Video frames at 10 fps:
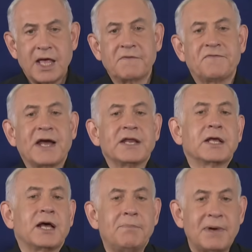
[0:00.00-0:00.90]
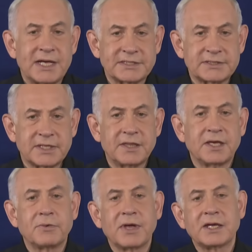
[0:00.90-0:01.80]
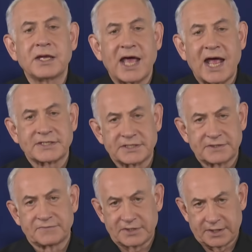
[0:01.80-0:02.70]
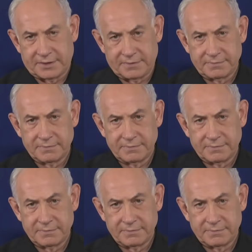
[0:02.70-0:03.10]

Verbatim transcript: In fighting Hamas and the Iranian axis of terror,